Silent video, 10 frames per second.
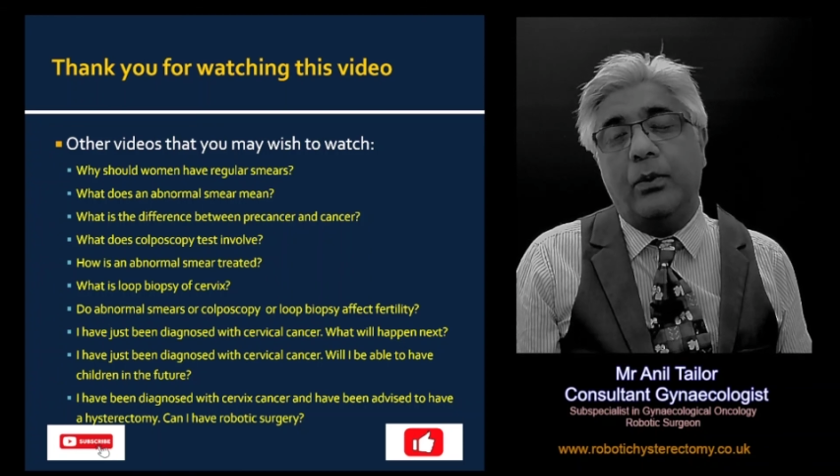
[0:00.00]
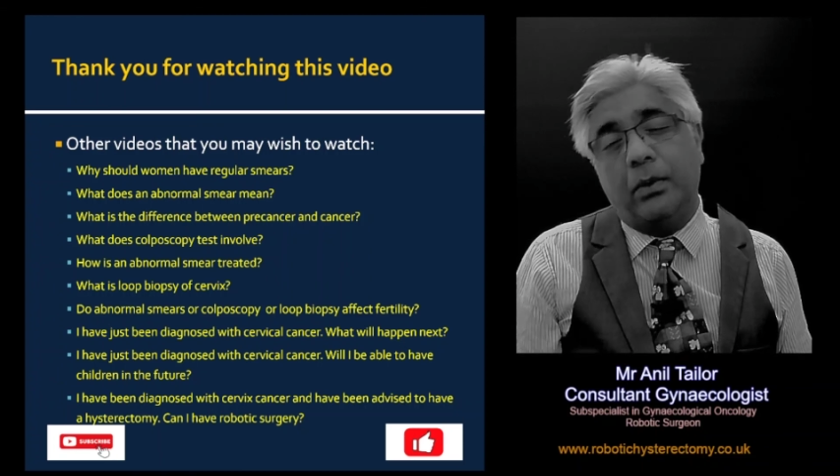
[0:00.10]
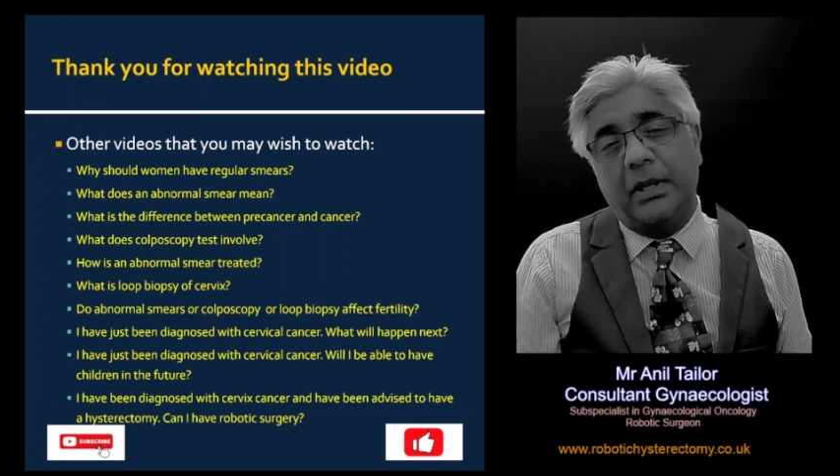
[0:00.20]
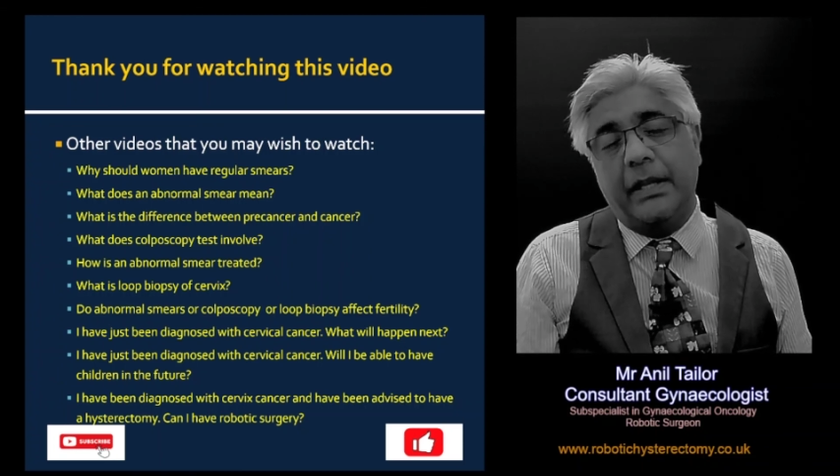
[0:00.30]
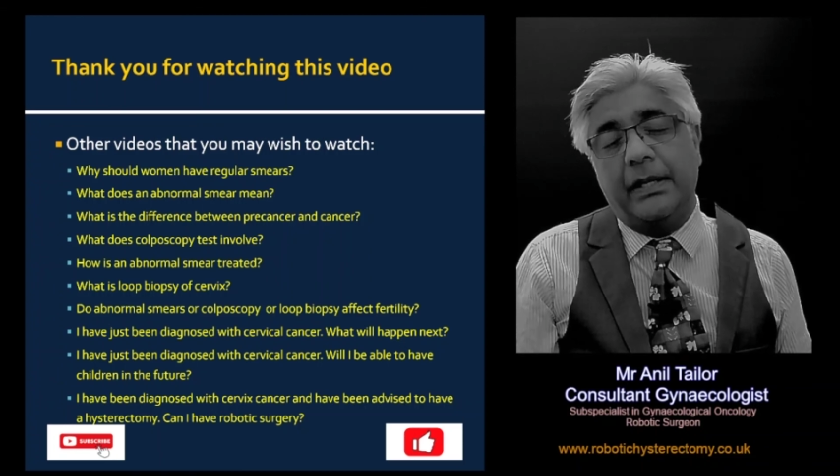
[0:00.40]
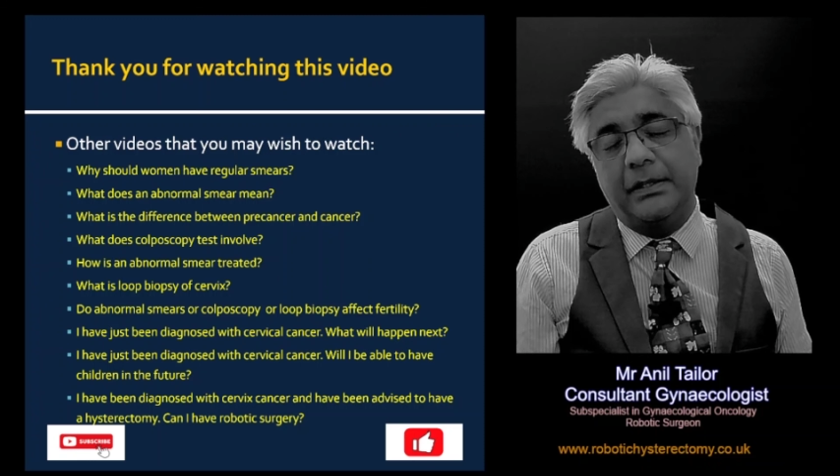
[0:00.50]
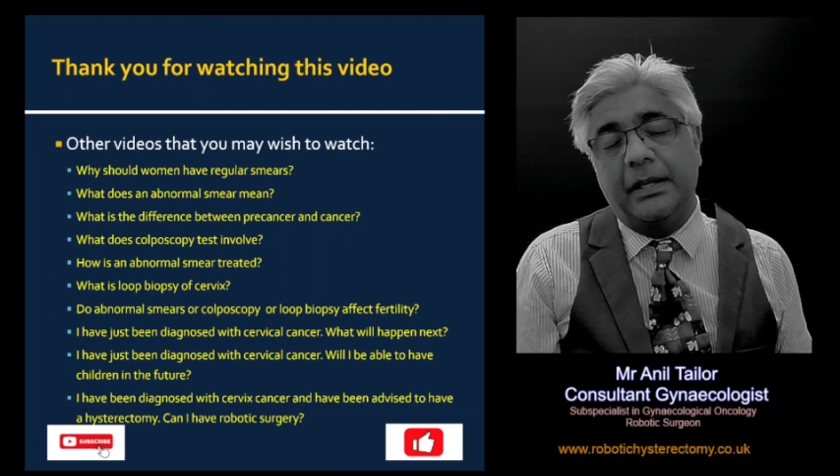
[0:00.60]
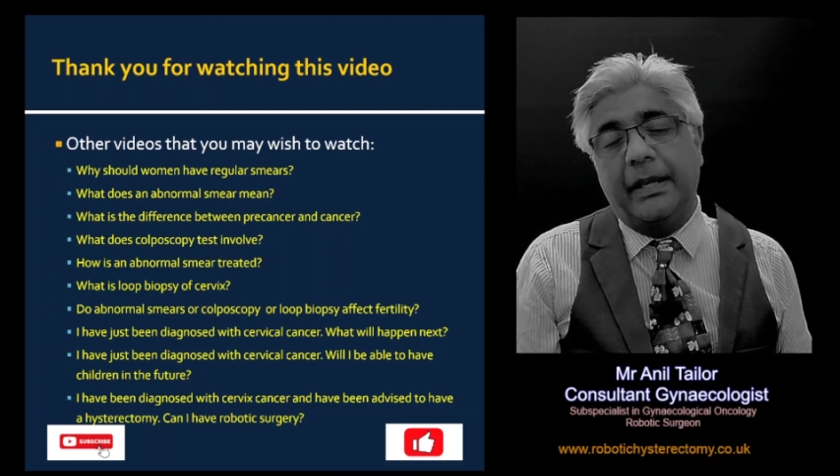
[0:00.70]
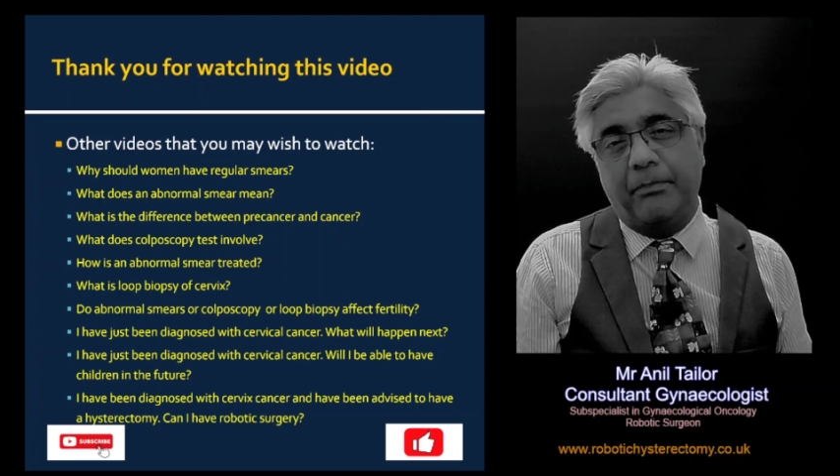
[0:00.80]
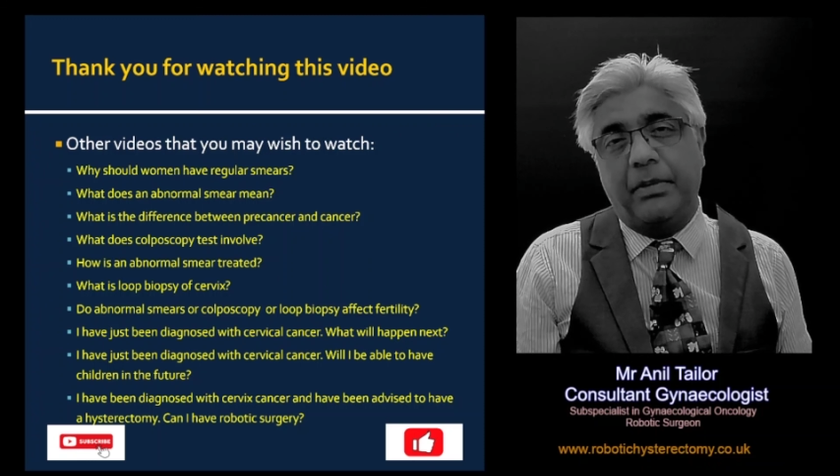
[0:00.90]
or clicking
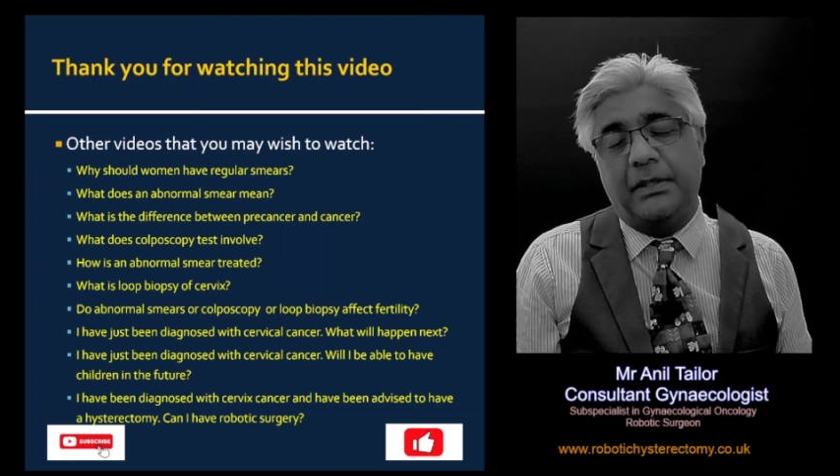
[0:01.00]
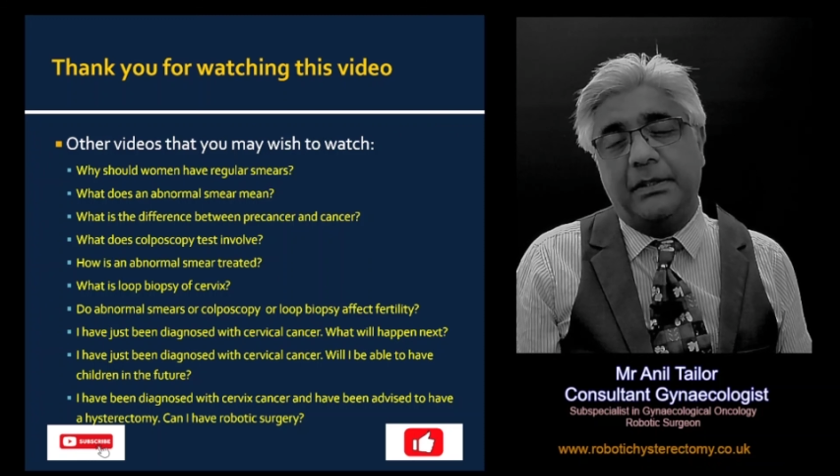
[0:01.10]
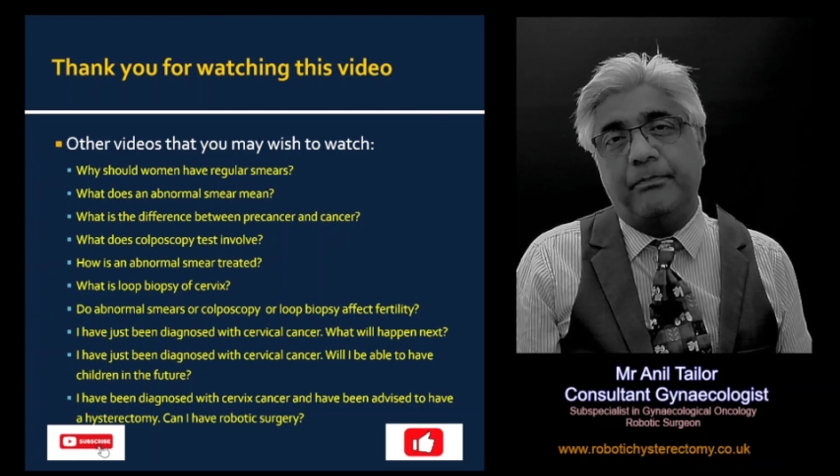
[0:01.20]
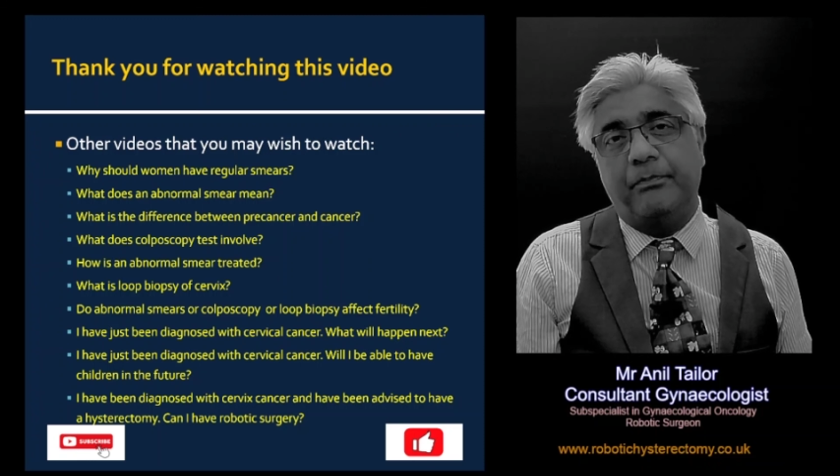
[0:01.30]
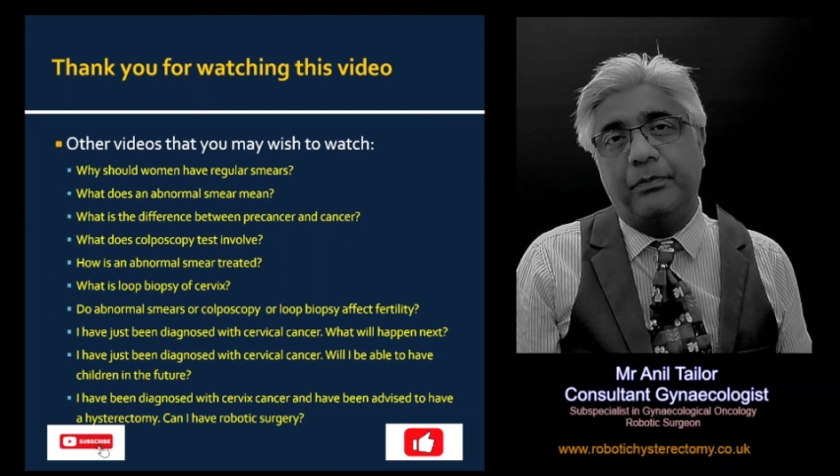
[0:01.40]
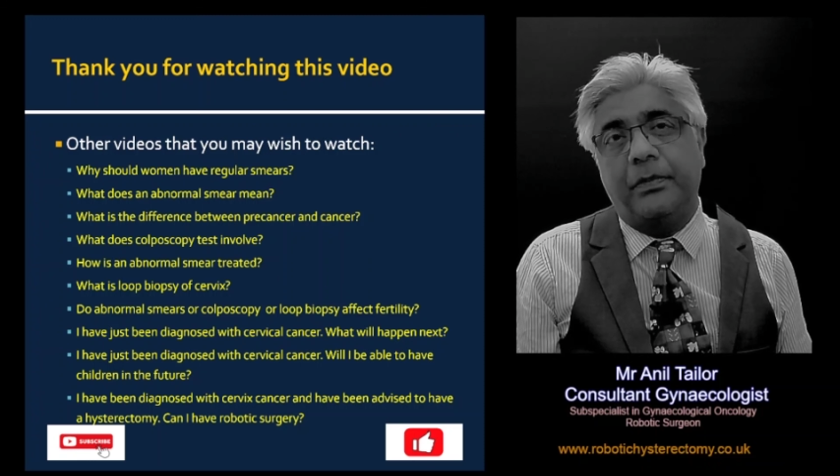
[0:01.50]
the like button.